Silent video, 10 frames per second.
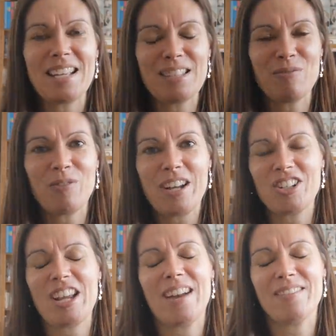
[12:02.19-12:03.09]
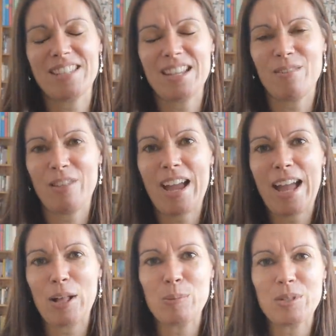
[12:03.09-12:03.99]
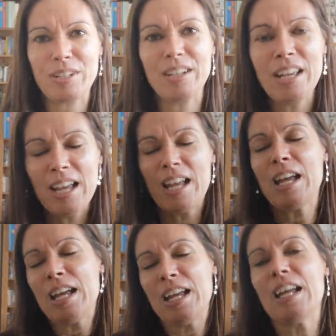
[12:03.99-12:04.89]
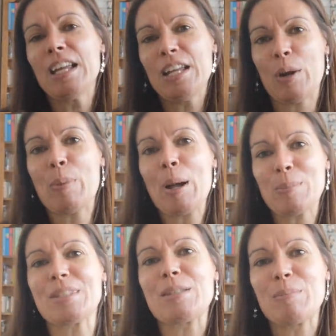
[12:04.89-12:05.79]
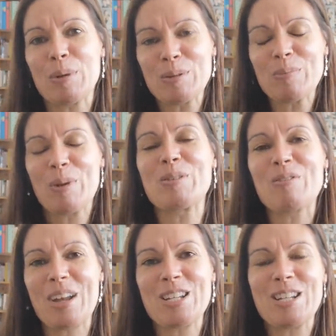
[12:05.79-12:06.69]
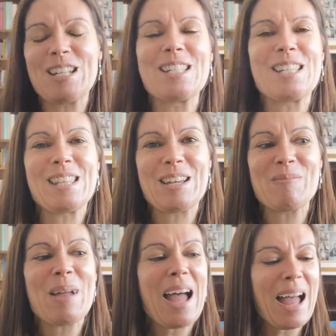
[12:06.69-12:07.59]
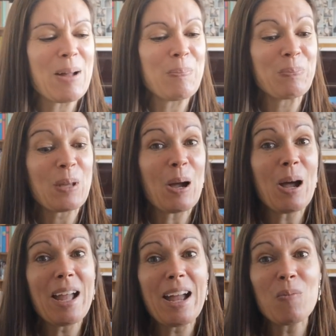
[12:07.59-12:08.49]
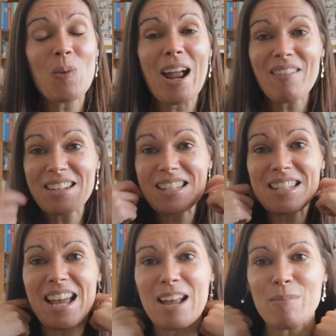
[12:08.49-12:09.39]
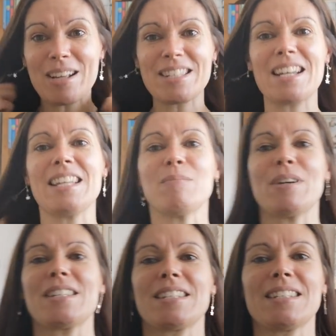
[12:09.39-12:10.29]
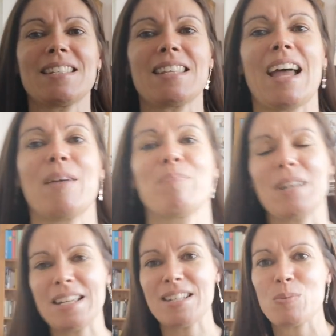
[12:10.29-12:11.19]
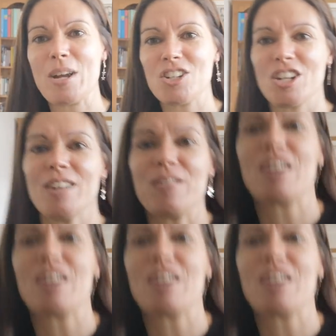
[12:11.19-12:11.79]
get some fresh air and see if that helps and, you know, pump some motivation into them. I am wearing today my Tilliy and the Buttons Billie sweatshirt